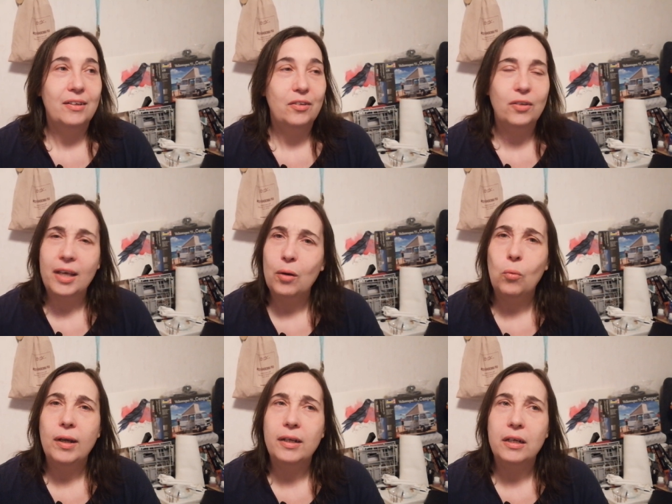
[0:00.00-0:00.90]
So yeah,
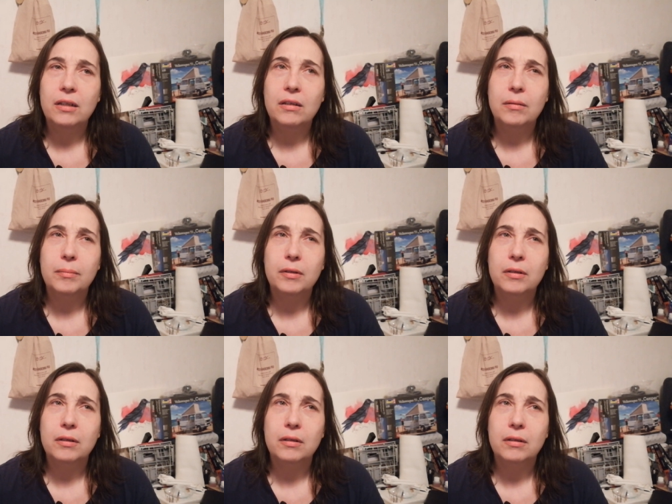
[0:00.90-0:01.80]
why did I talk about
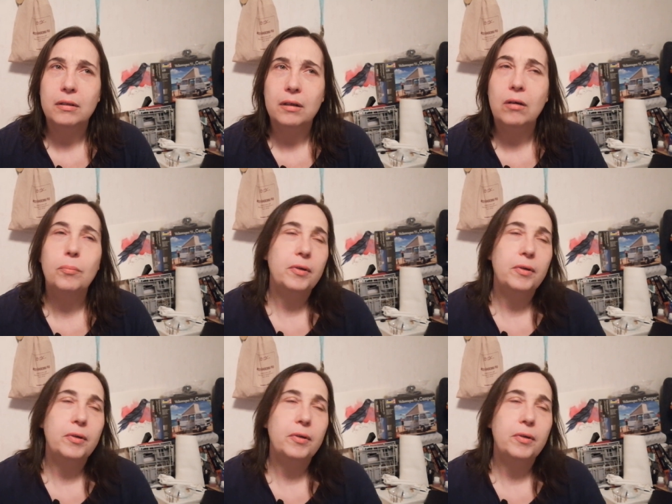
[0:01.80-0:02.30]
that? Oh,